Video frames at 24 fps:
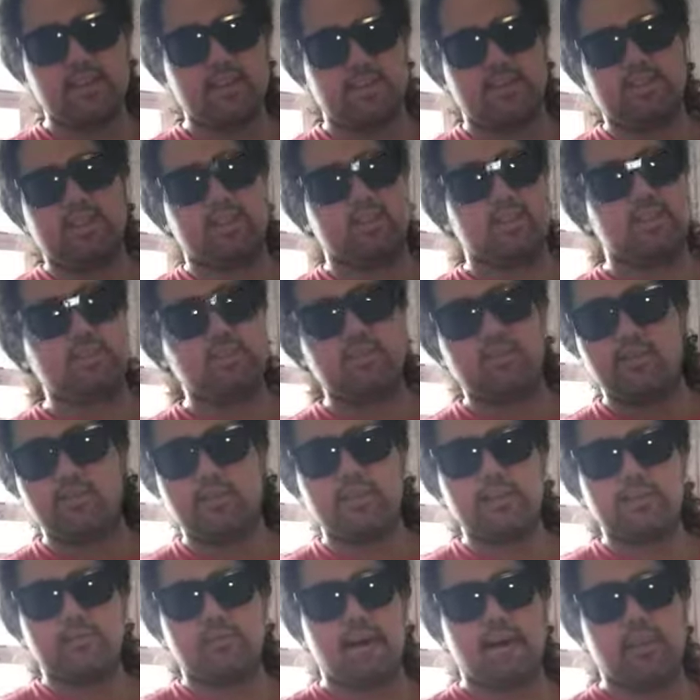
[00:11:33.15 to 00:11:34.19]
say, dude, you
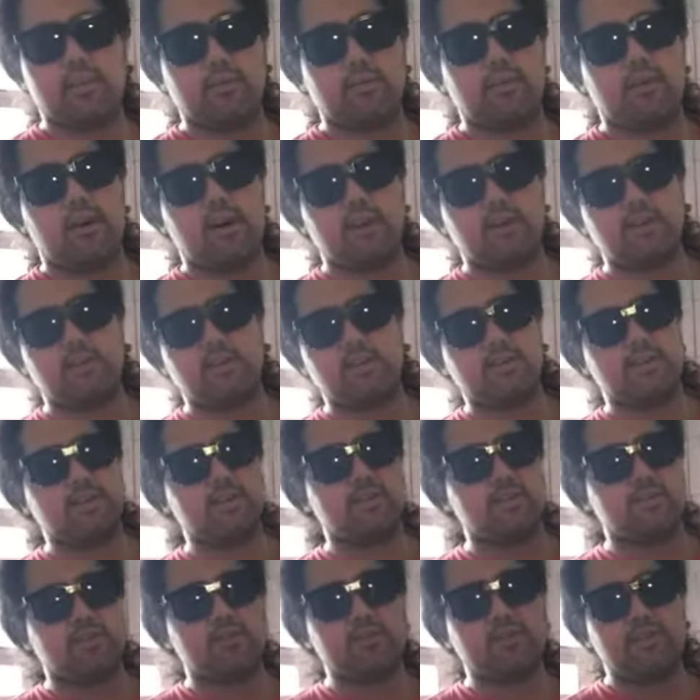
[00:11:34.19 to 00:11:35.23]
need a bottle of water, you know,
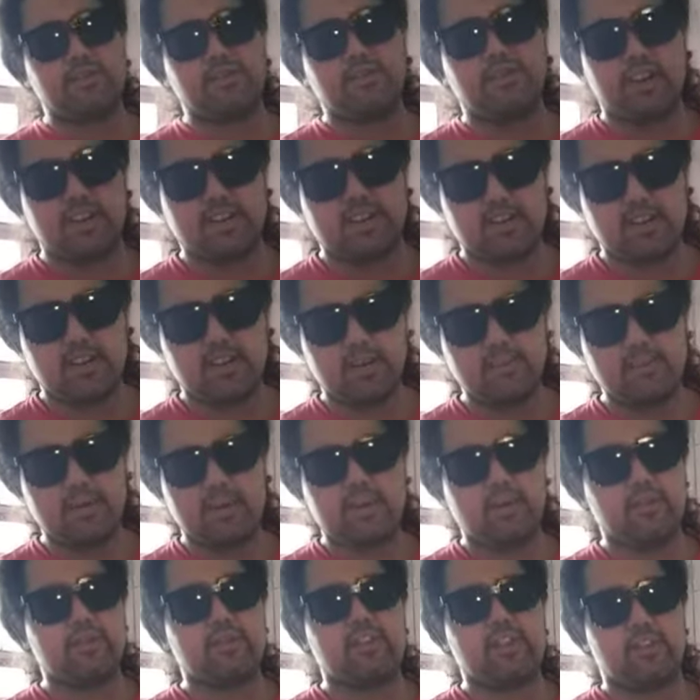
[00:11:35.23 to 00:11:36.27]
you're really fucked up, I
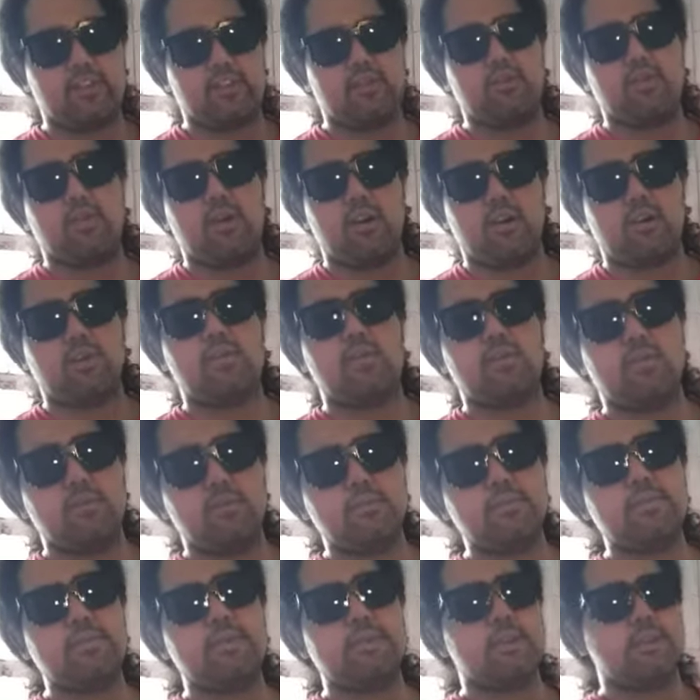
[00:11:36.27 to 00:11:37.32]
don't think you could walk
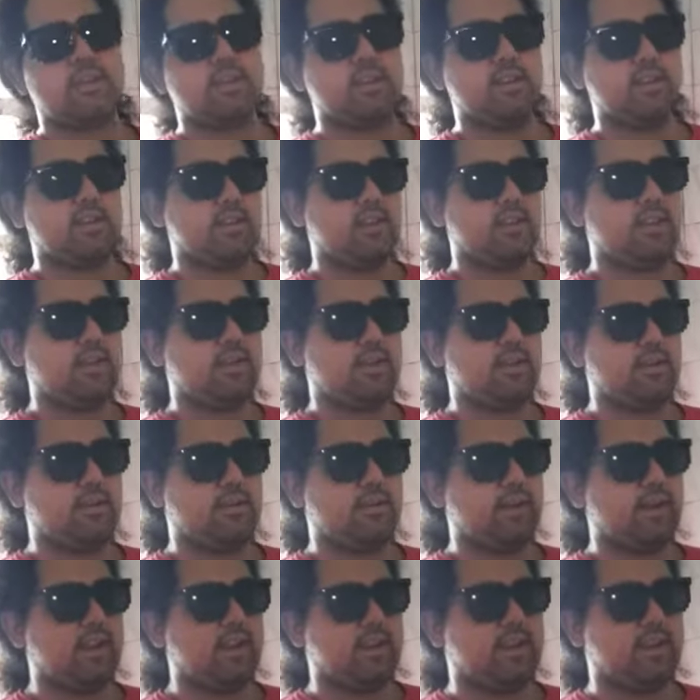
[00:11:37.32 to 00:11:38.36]
home, you
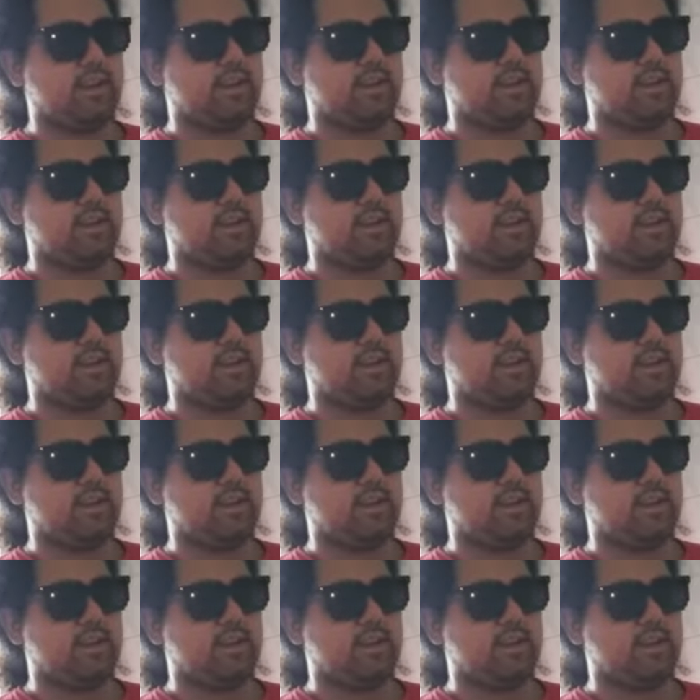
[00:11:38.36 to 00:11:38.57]
know, and,